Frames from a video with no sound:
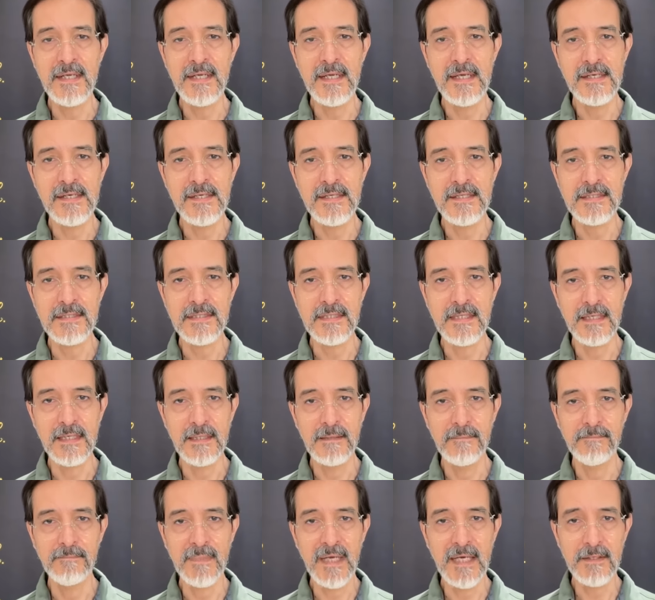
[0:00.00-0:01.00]
is
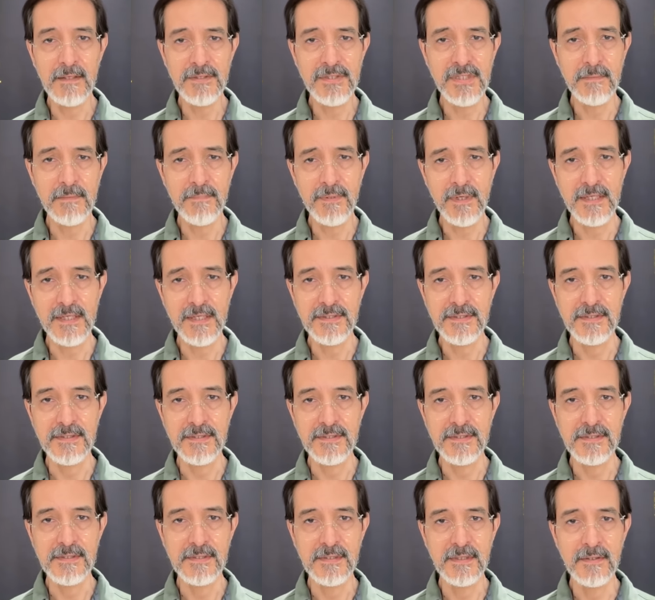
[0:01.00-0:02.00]
um, energy
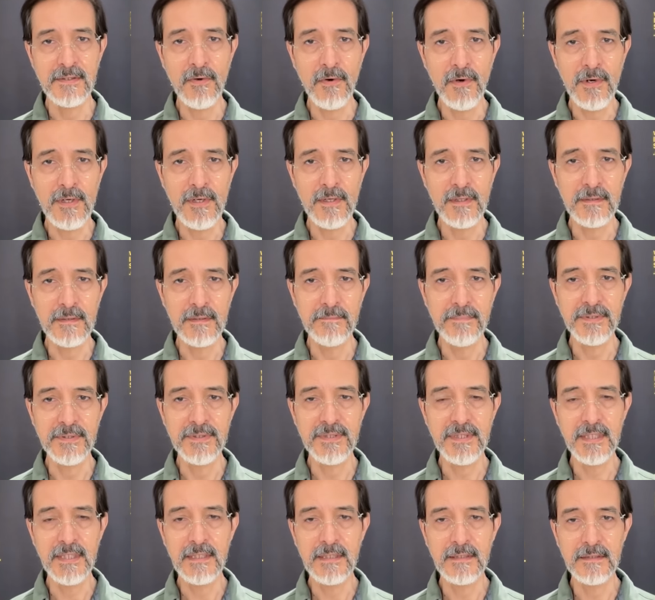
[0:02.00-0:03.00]
prices, and oil in
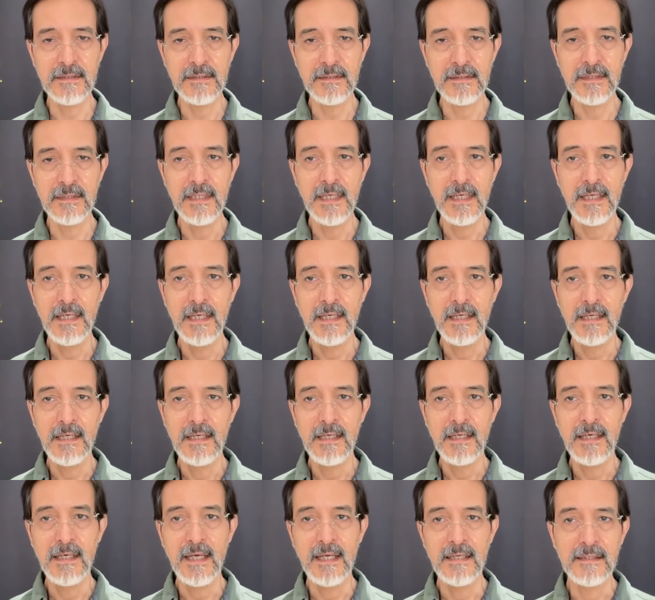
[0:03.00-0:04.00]
particular,
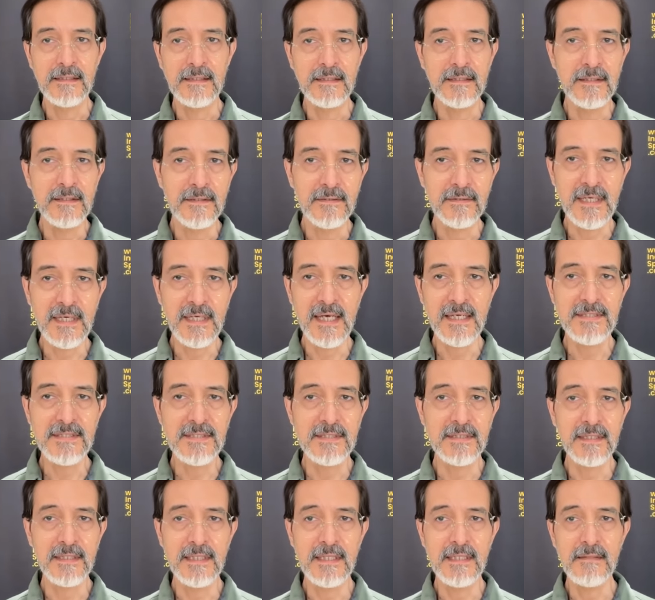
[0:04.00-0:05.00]
and you know,
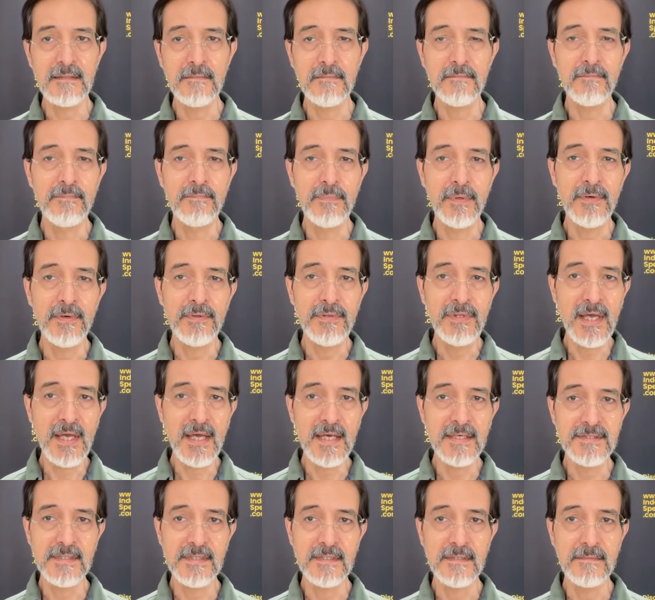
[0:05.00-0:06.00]
gasoline both
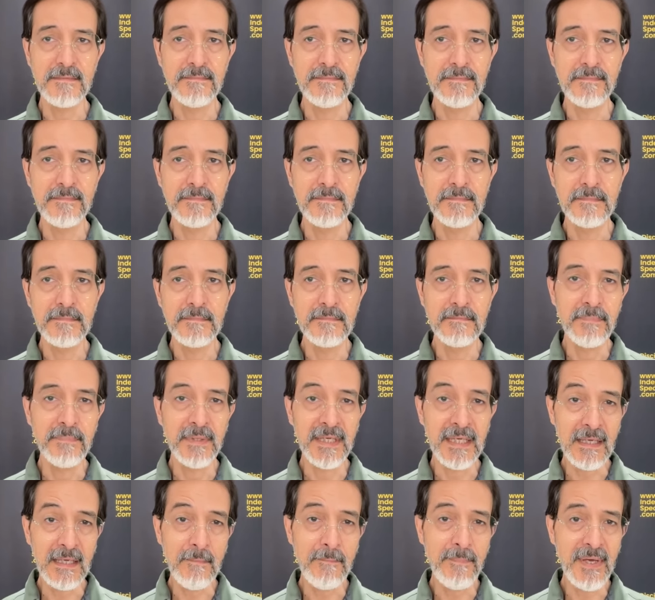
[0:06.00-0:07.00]
has a
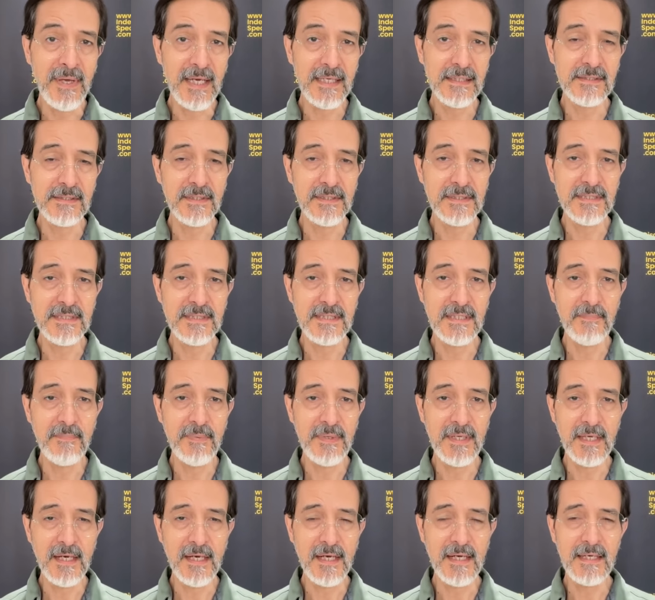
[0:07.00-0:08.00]
big impact on
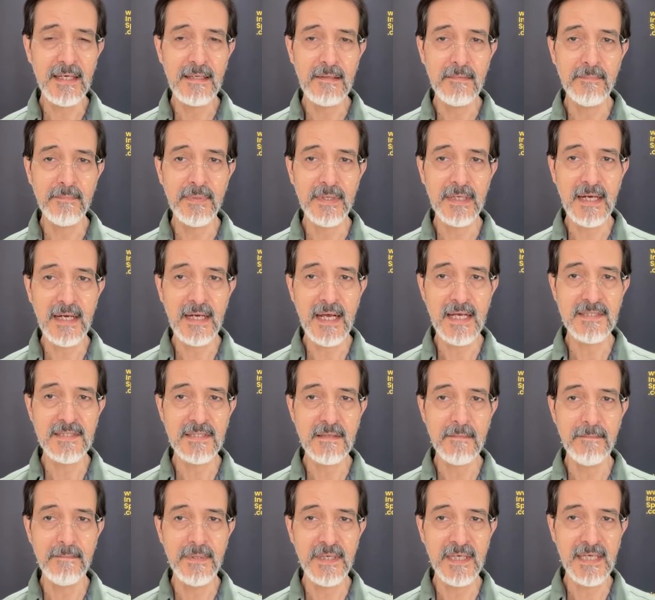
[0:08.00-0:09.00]
CPI, but it has a
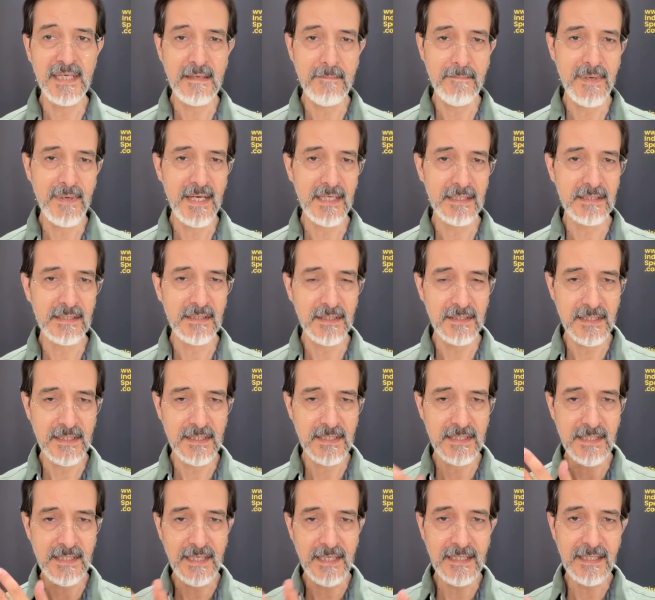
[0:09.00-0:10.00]
big impact on the
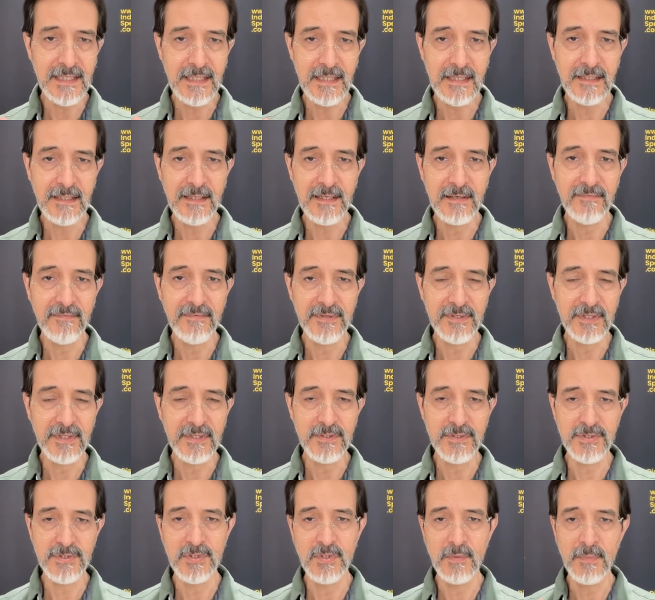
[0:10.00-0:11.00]
psyche of the
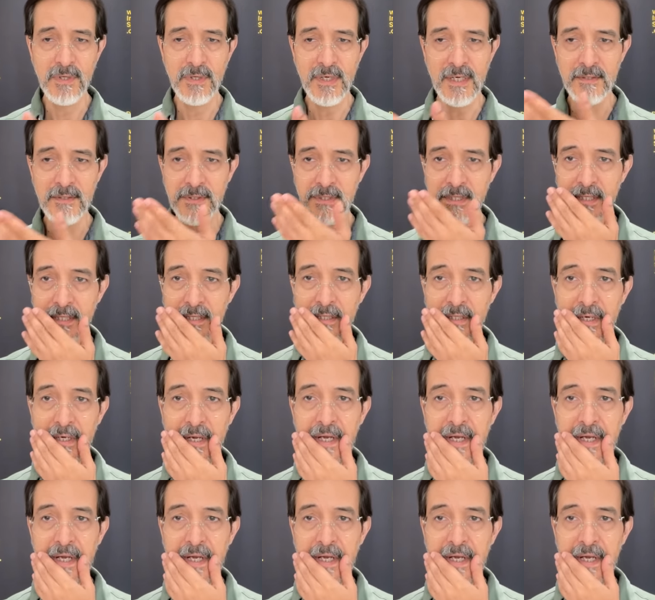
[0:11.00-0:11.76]
consumer out there.